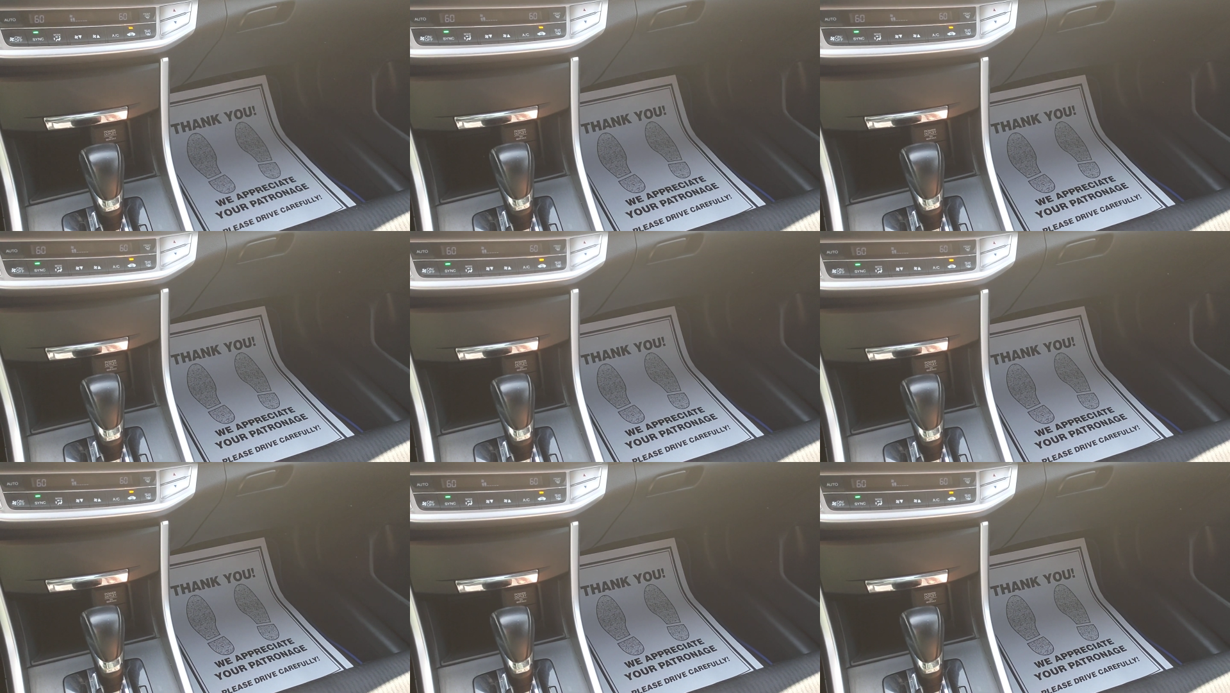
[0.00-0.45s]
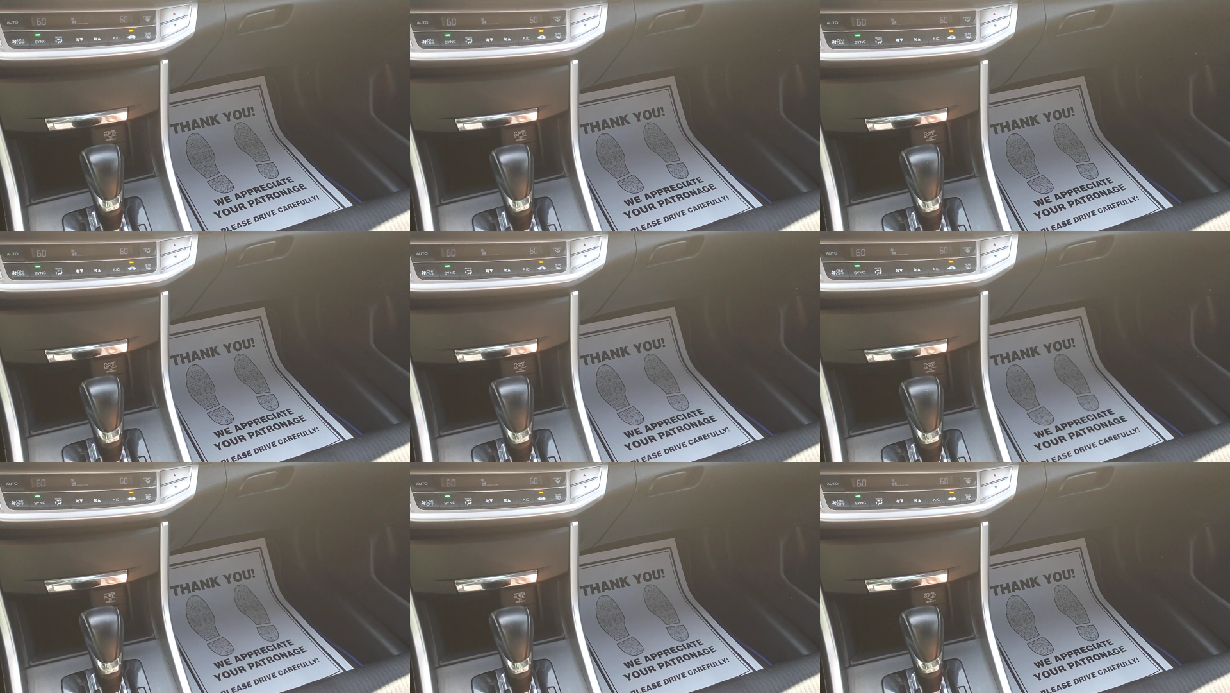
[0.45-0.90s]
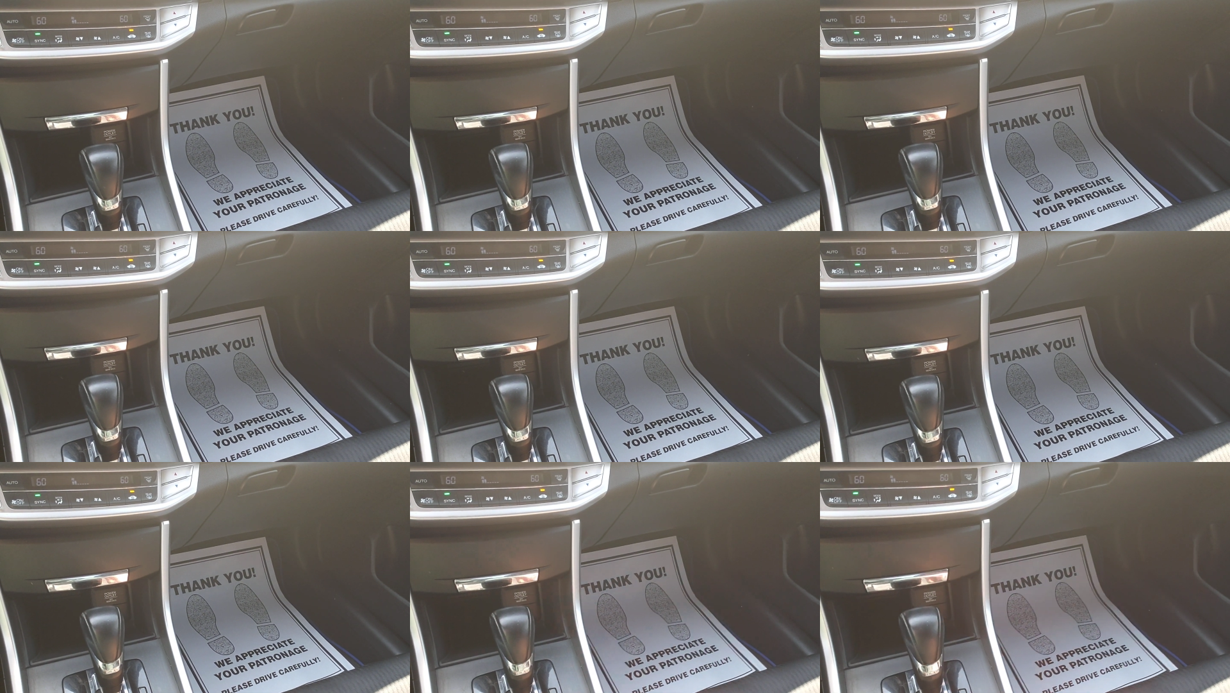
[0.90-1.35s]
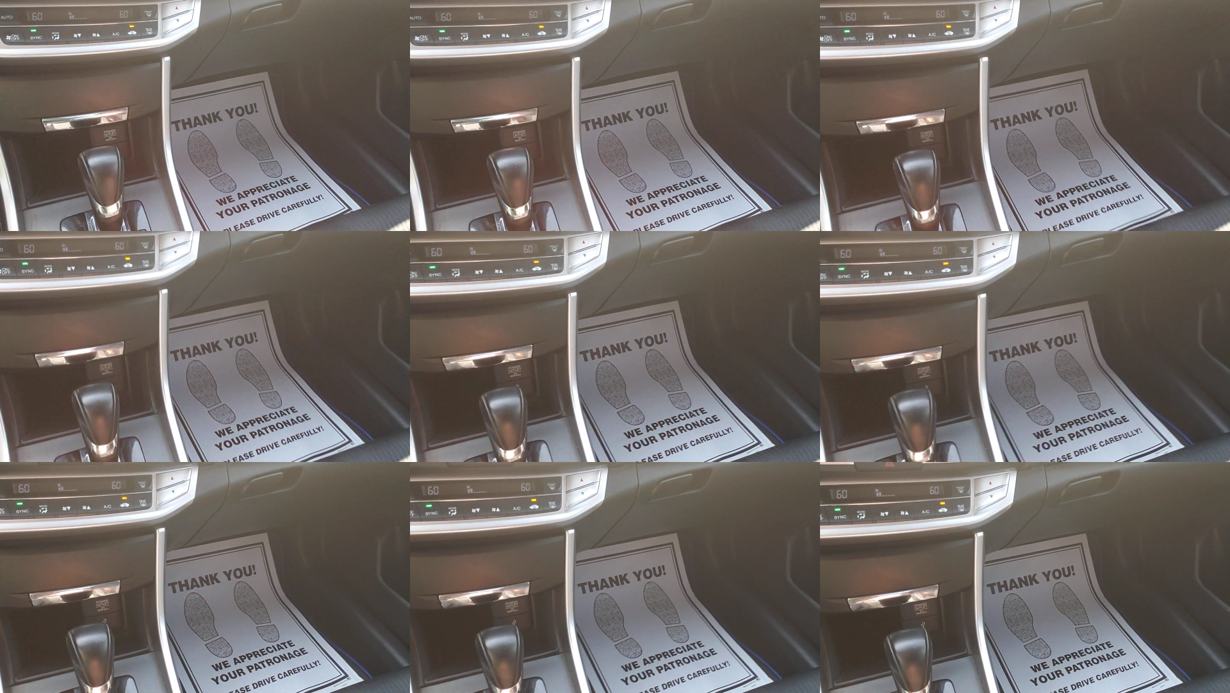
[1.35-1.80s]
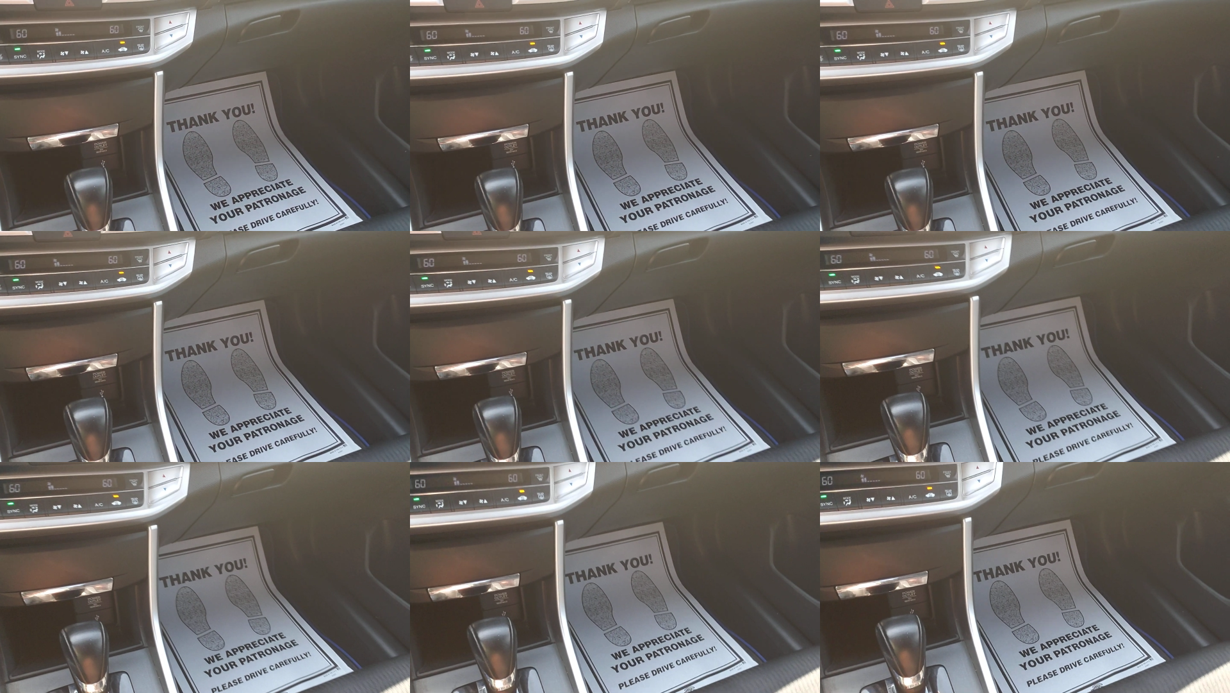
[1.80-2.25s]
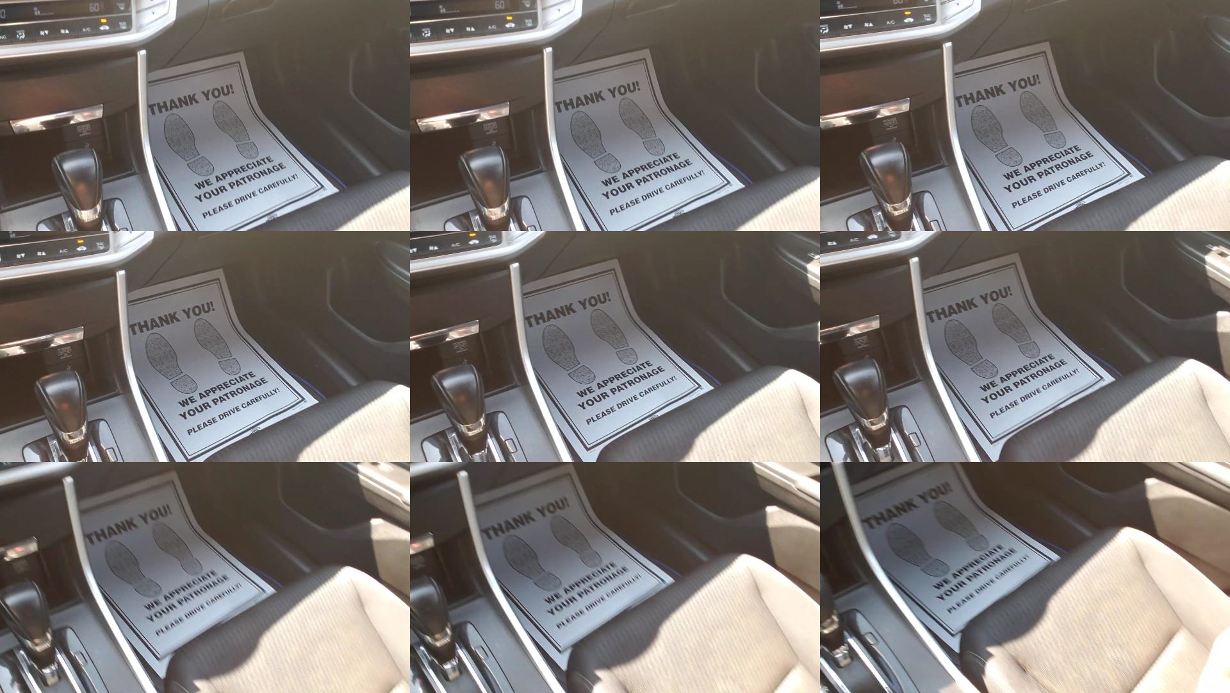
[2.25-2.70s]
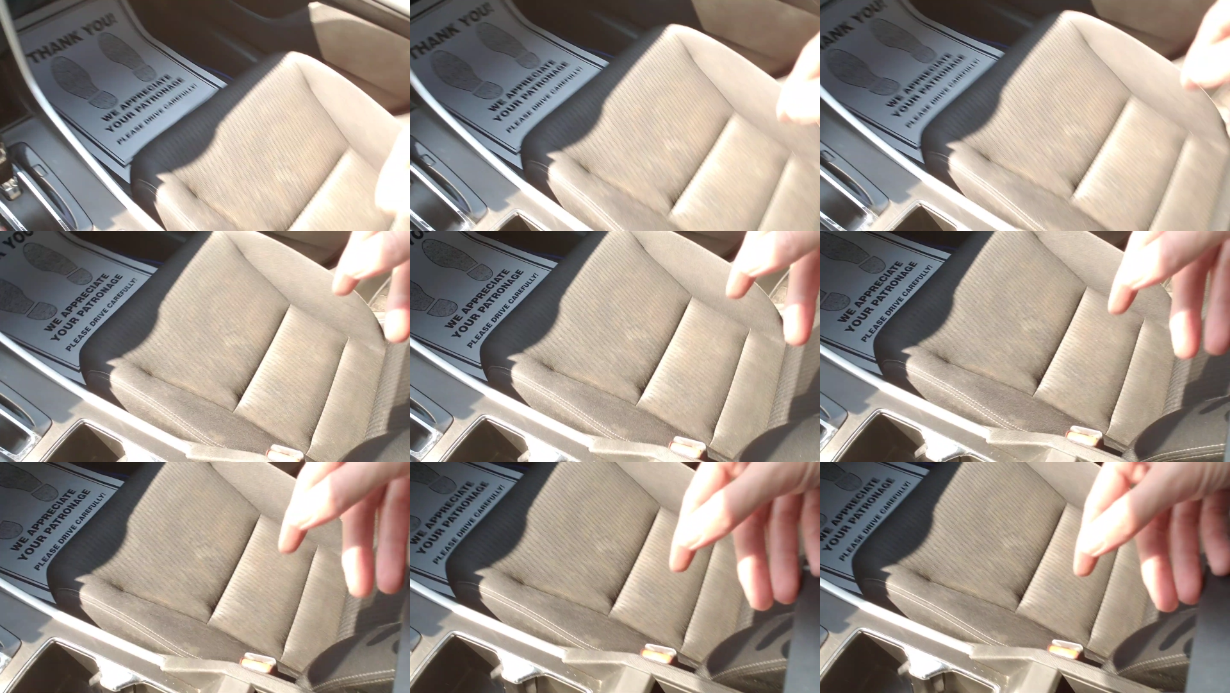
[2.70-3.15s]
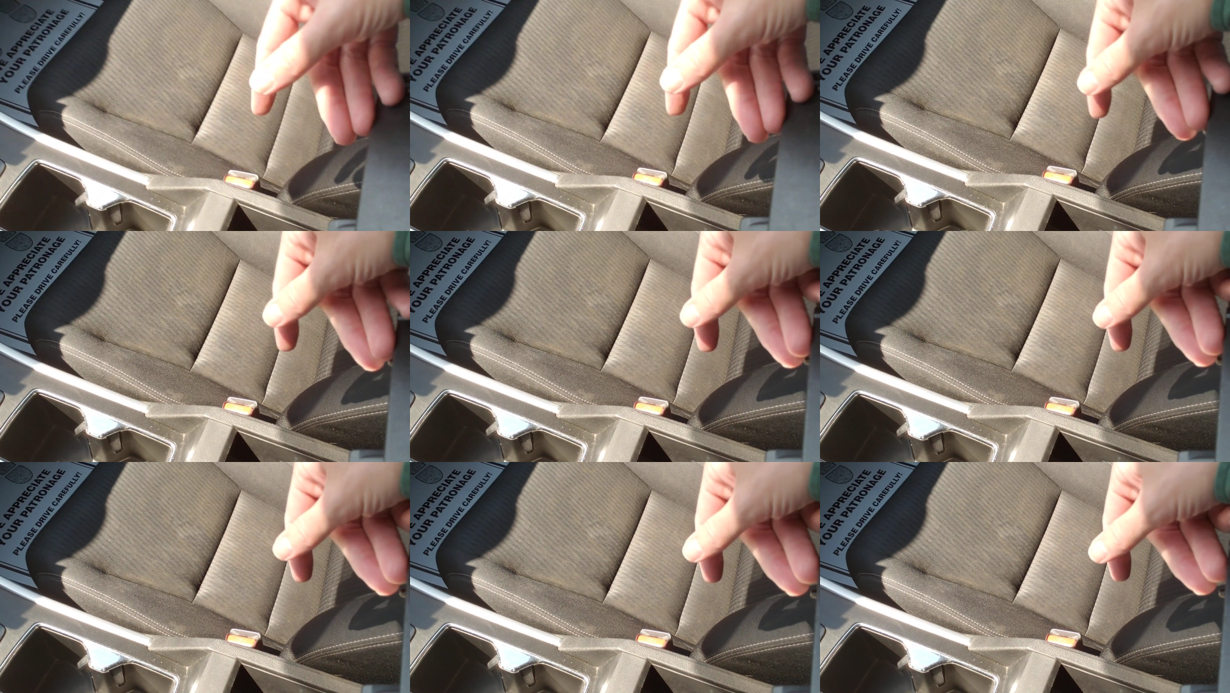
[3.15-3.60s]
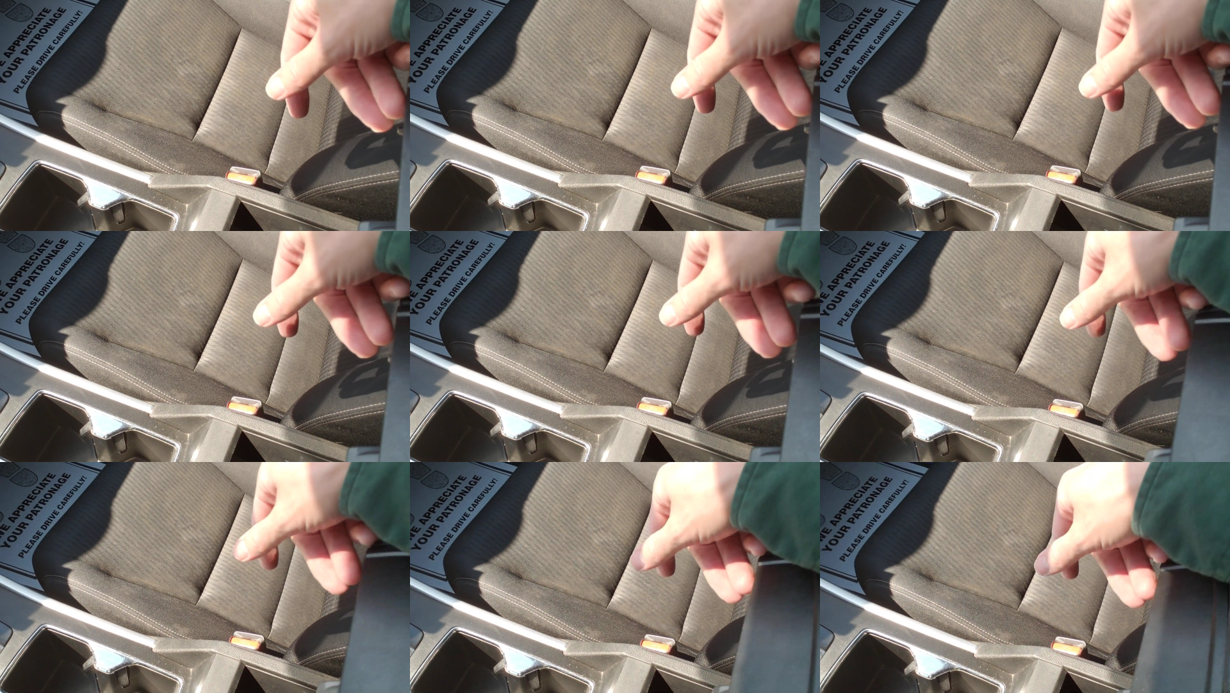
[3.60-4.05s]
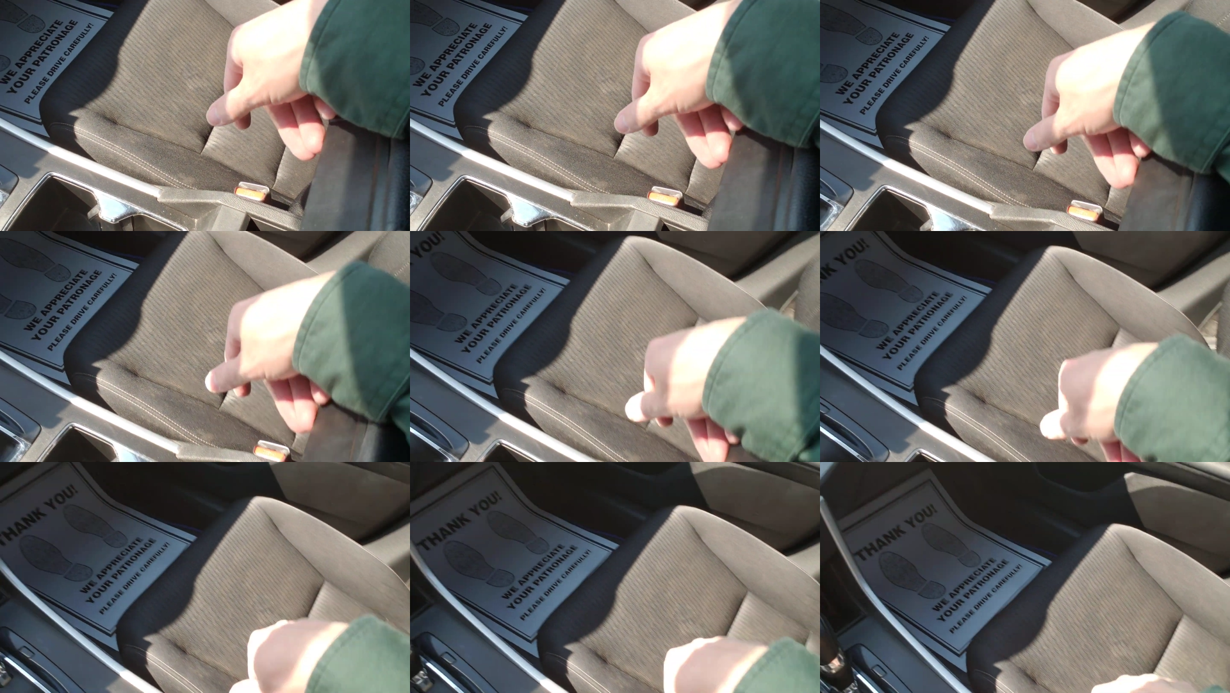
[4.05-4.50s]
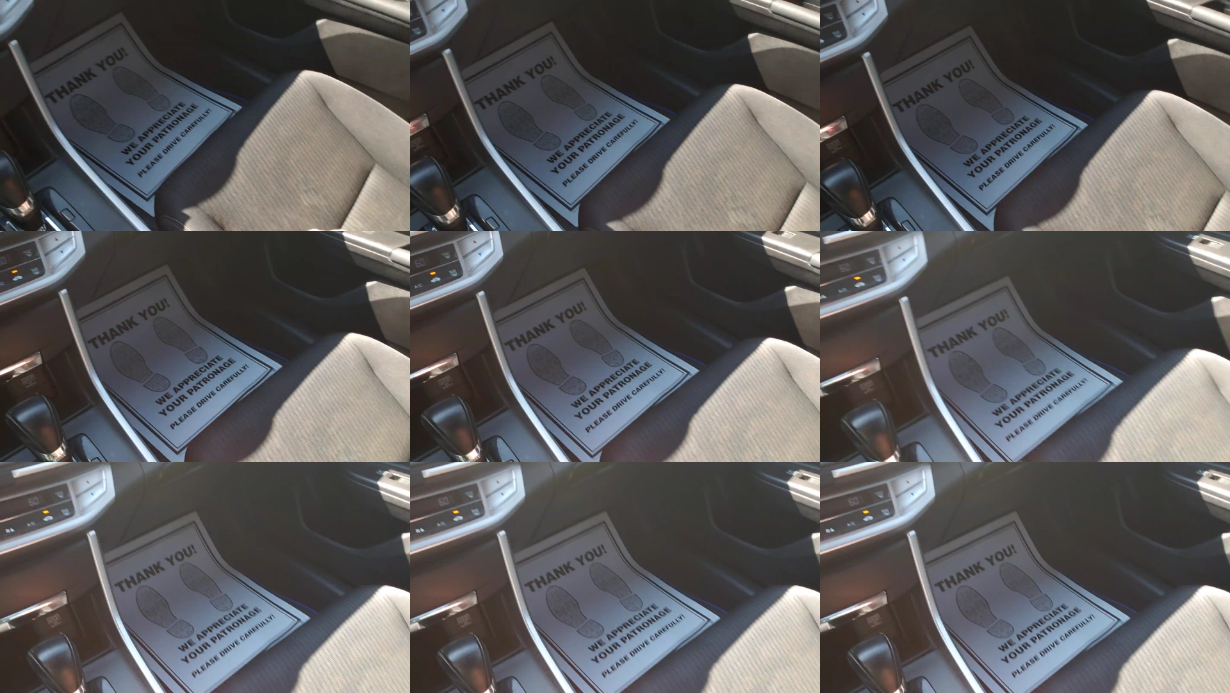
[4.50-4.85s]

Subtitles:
[unreadable: no face in view]